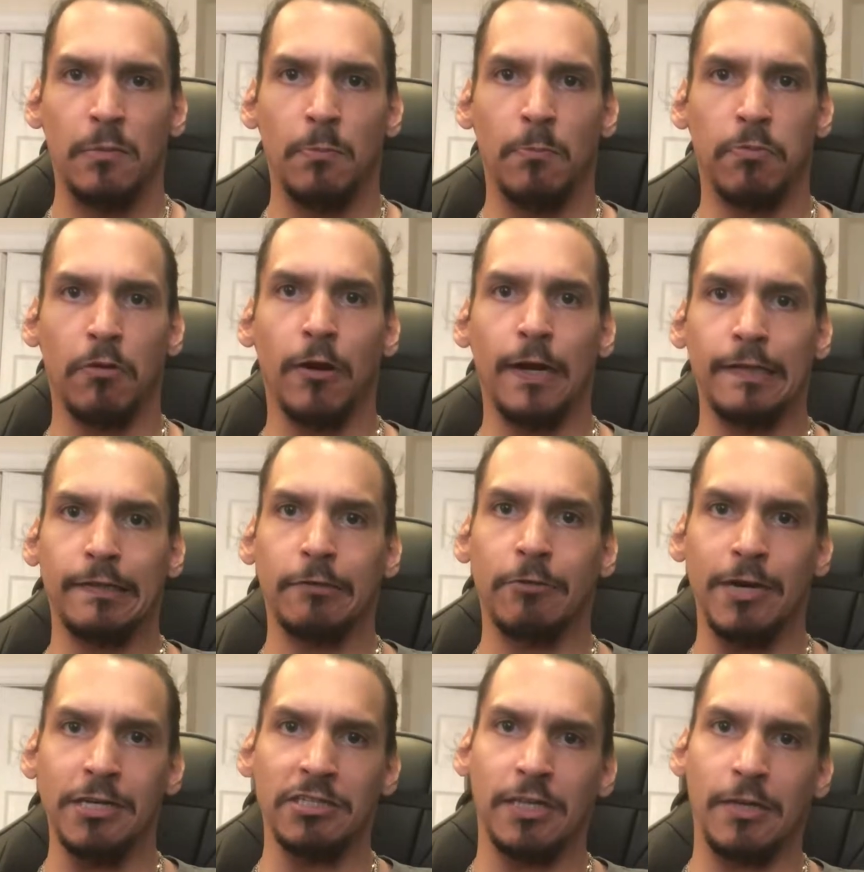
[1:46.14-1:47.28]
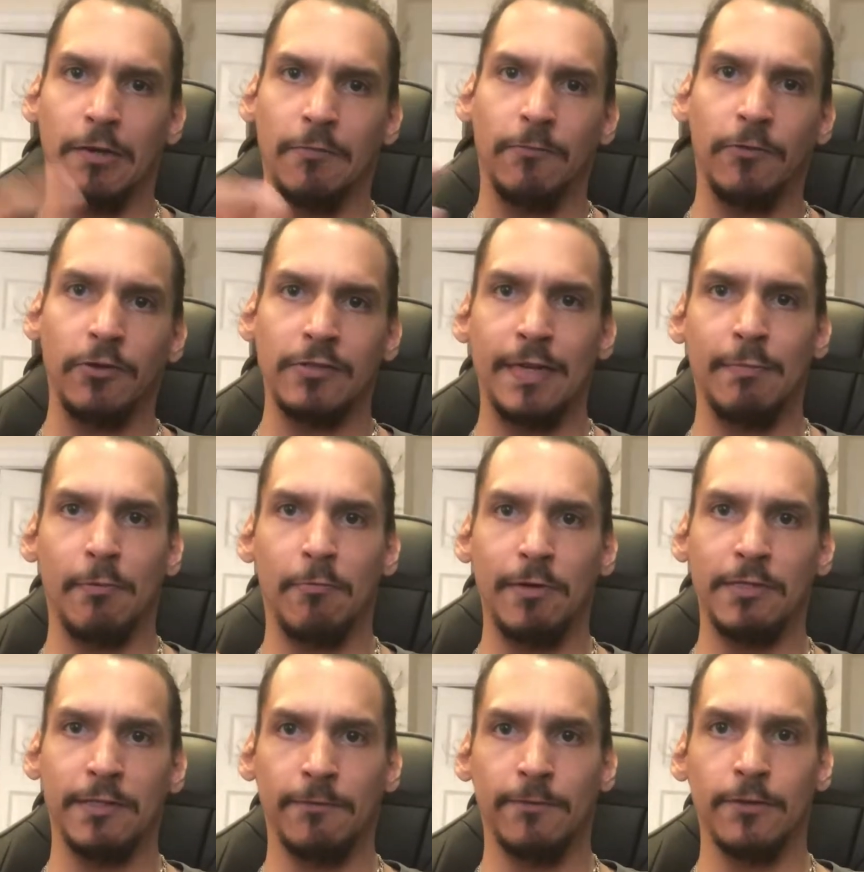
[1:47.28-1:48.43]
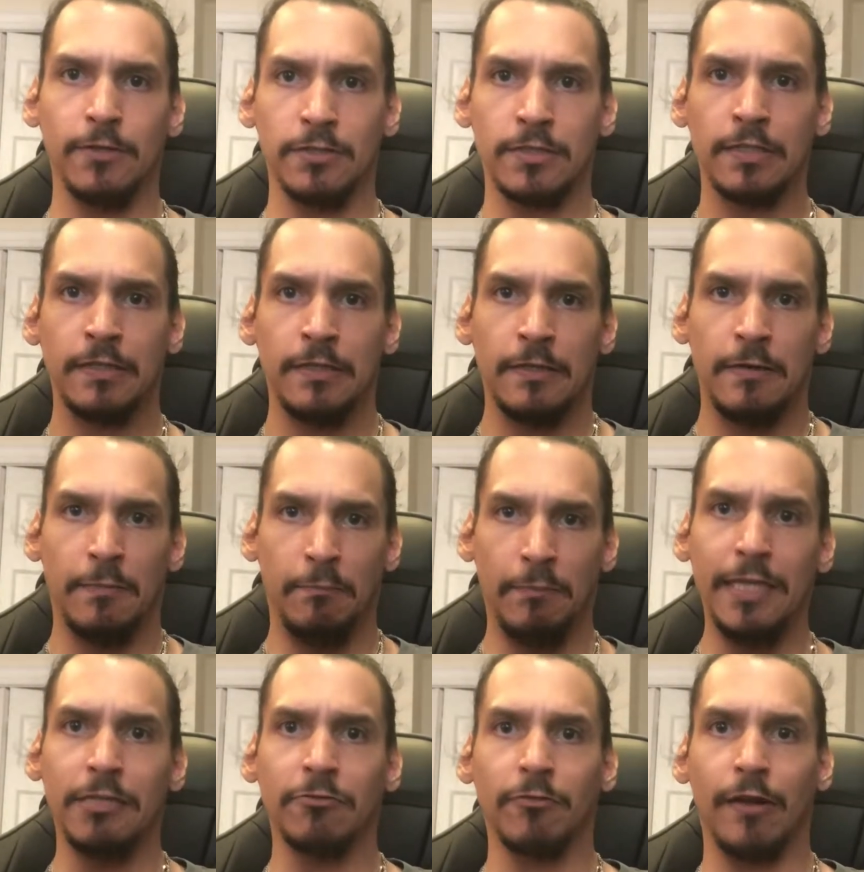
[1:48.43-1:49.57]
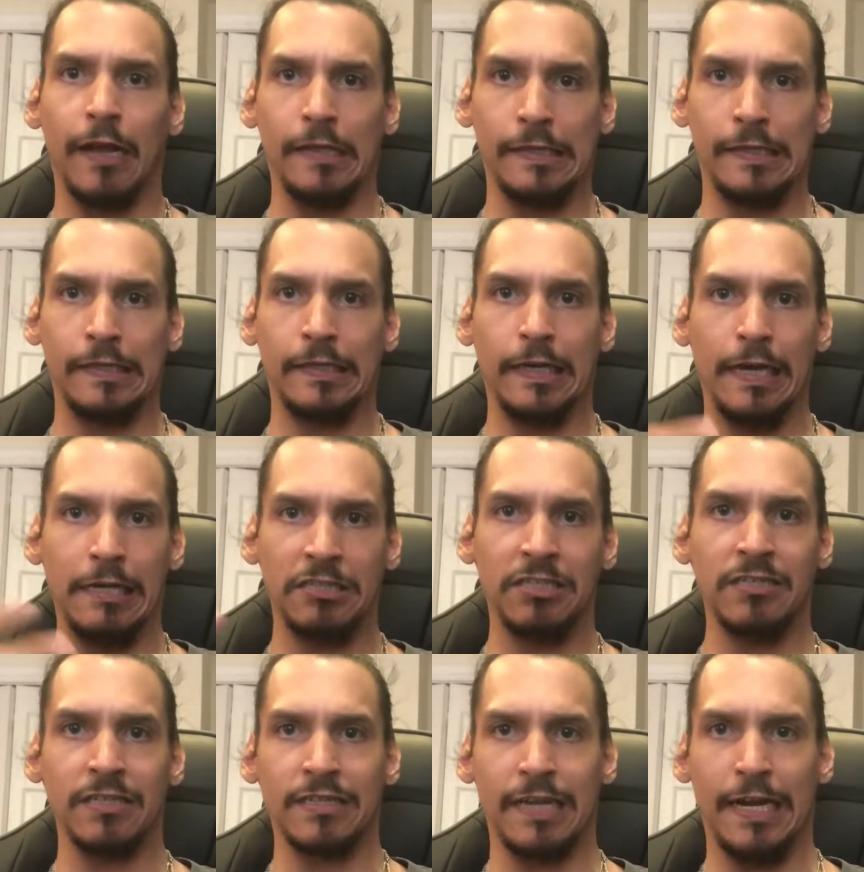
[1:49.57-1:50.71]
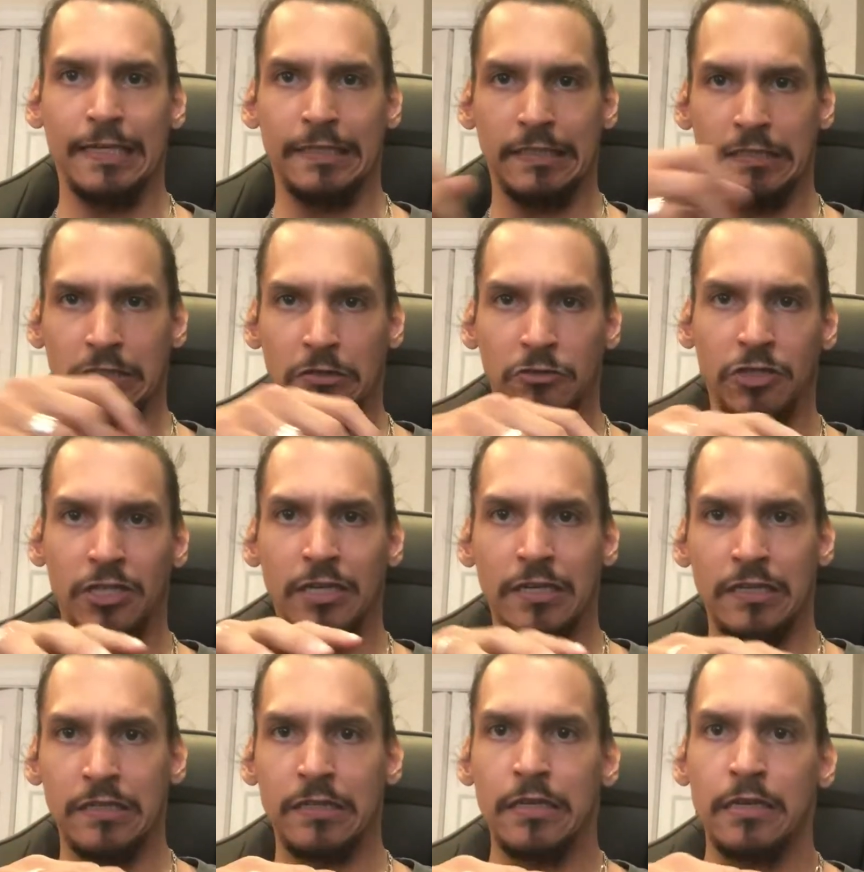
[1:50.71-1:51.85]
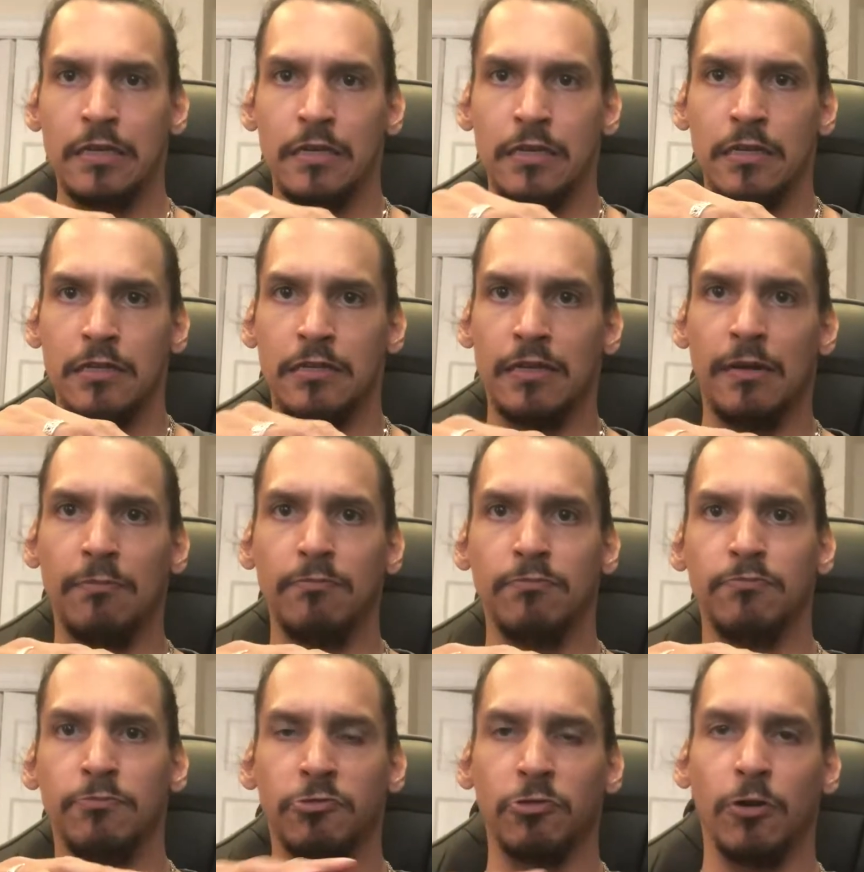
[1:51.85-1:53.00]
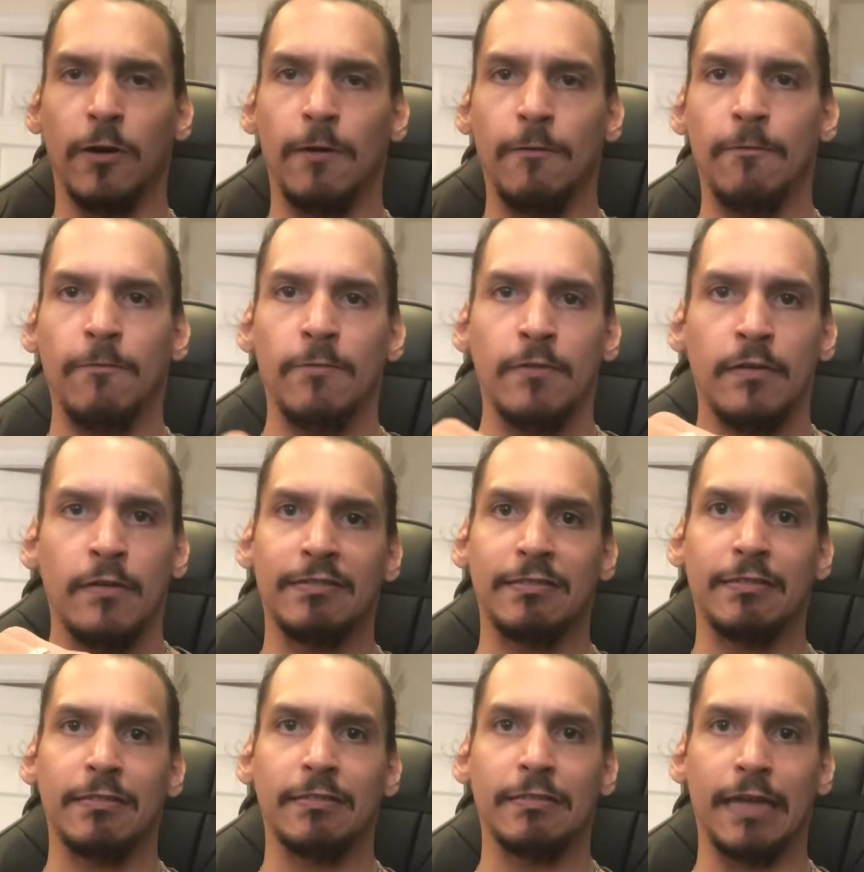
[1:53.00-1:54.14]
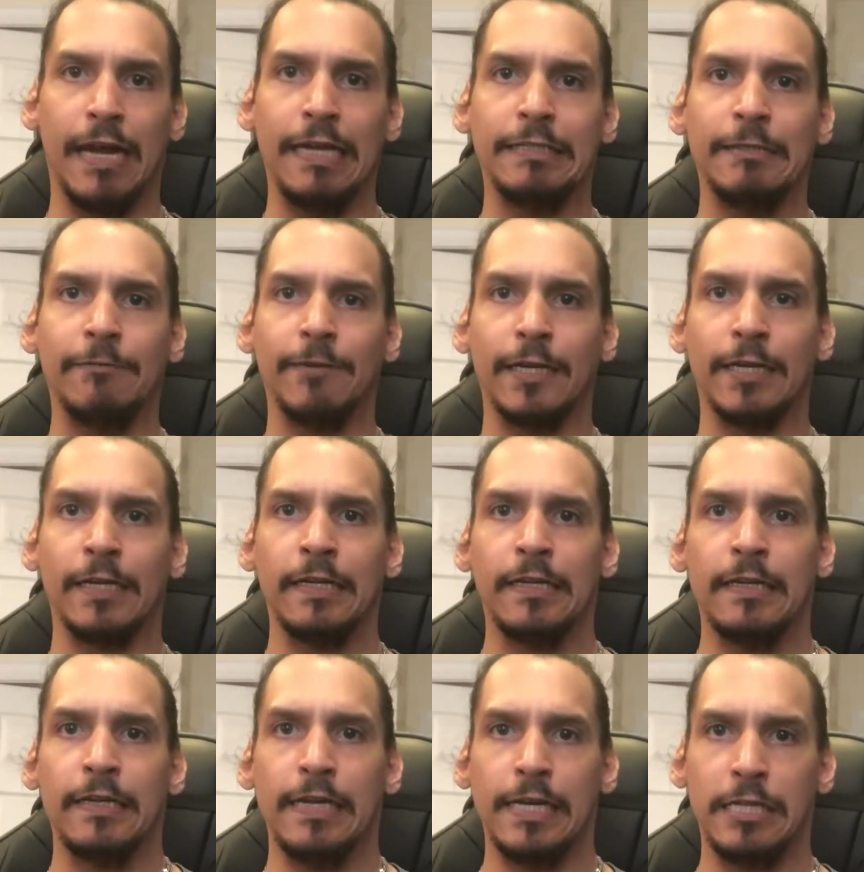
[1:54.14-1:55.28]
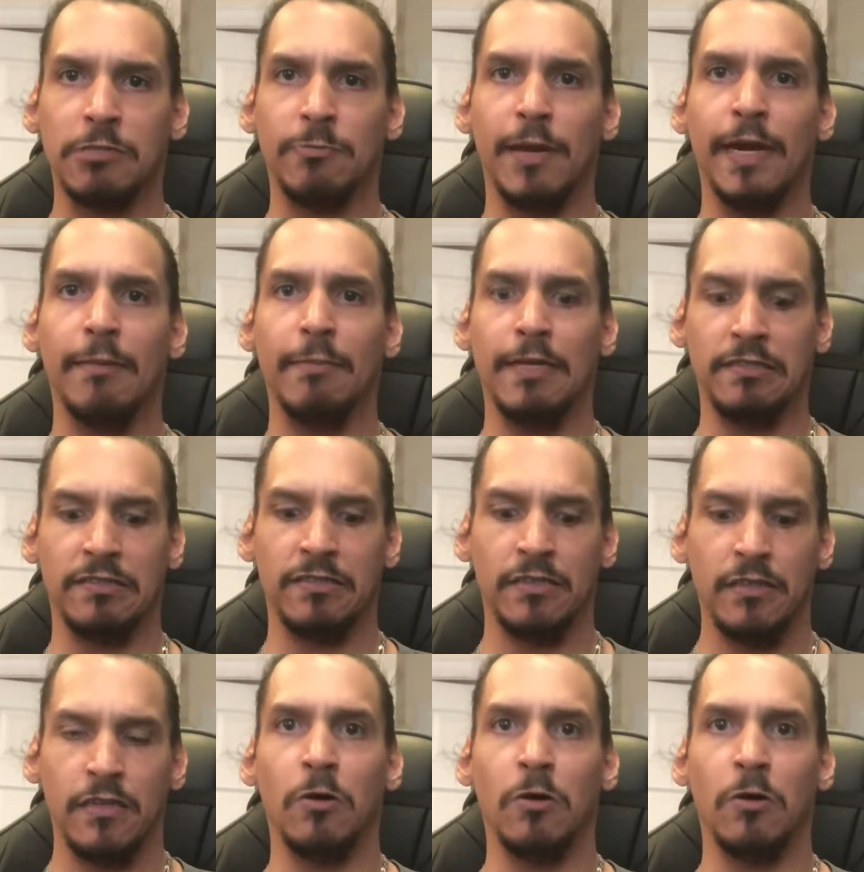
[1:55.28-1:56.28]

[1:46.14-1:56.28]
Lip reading: brought into question. For example, when she first meets Rollin, she's a scientist, so she does some sort of scientific experiments.